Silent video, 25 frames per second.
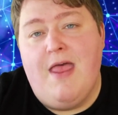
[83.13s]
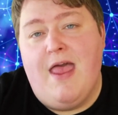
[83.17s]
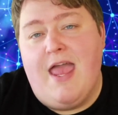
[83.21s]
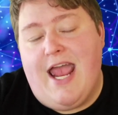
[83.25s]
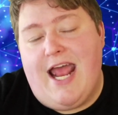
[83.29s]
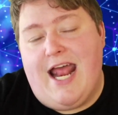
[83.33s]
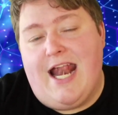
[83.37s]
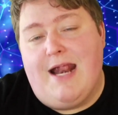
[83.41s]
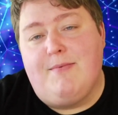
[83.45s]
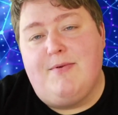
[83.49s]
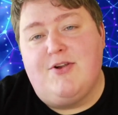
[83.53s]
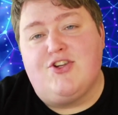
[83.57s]

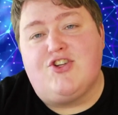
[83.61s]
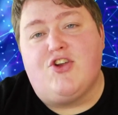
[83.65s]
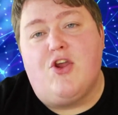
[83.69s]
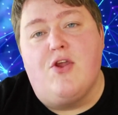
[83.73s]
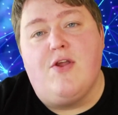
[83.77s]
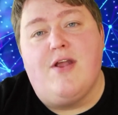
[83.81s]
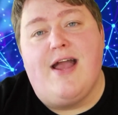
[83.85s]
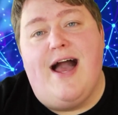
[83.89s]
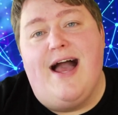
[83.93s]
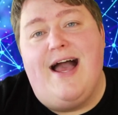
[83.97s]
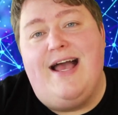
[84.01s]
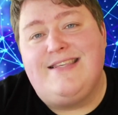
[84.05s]
and I'm going to show you
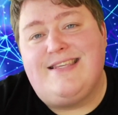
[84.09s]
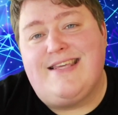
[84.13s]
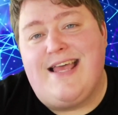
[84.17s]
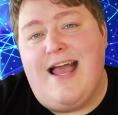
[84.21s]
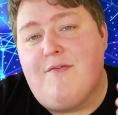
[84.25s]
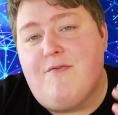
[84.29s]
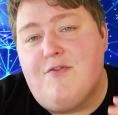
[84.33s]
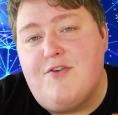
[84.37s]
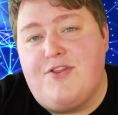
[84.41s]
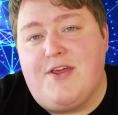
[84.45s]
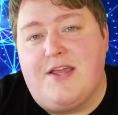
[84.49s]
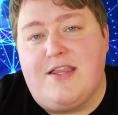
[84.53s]
guys
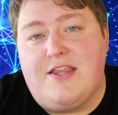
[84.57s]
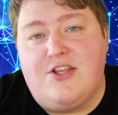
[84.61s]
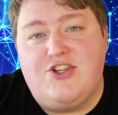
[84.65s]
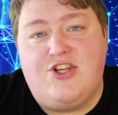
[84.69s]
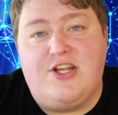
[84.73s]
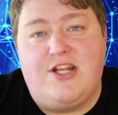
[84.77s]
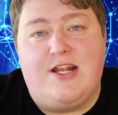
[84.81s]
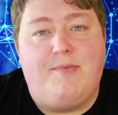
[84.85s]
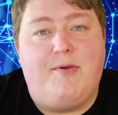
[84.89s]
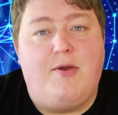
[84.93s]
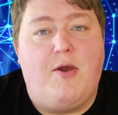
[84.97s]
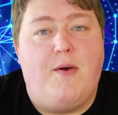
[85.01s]
everything the
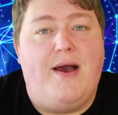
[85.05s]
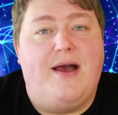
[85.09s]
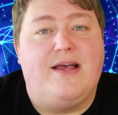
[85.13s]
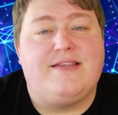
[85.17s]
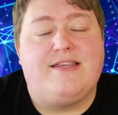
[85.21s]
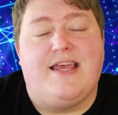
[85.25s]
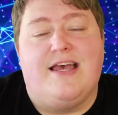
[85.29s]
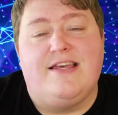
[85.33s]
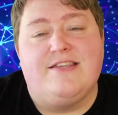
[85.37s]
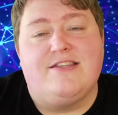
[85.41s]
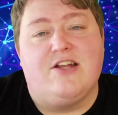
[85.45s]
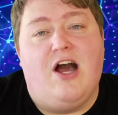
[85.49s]
GWS
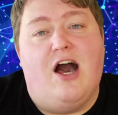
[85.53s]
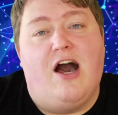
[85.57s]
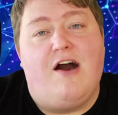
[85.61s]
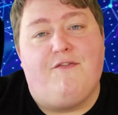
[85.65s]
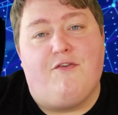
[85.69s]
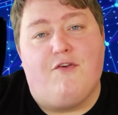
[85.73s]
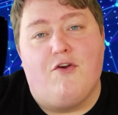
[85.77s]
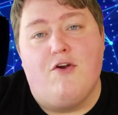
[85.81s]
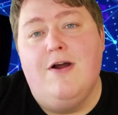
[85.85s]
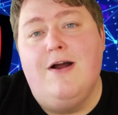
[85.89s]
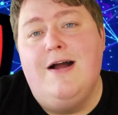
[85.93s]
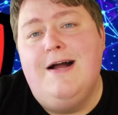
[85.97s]
has to
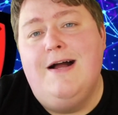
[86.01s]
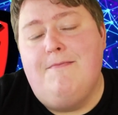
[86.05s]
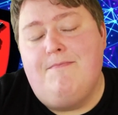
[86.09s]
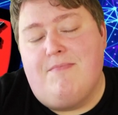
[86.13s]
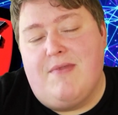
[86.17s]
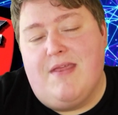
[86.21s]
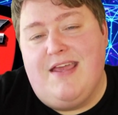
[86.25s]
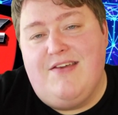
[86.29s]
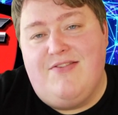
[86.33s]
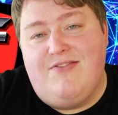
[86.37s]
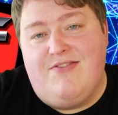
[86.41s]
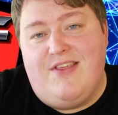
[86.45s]
offer
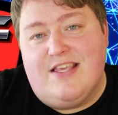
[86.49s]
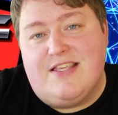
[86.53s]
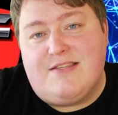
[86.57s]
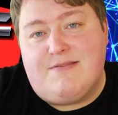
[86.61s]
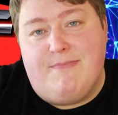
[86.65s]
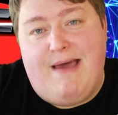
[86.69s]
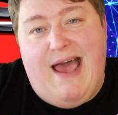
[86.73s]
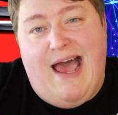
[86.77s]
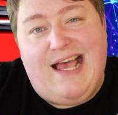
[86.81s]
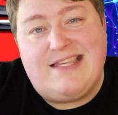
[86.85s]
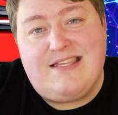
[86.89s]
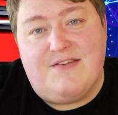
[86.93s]
in this
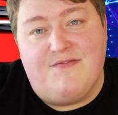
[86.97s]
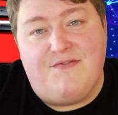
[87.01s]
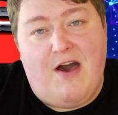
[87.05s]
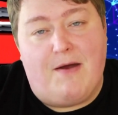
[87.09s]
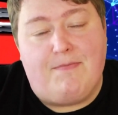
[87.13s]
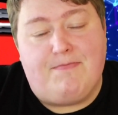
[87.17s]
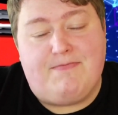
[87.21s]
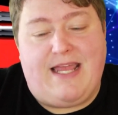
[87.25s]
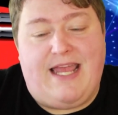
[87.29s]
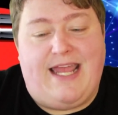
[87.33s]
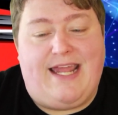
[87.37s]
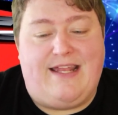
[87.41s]
massive
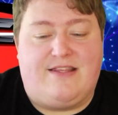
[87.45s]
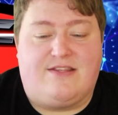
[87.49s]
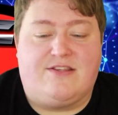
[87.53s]
update.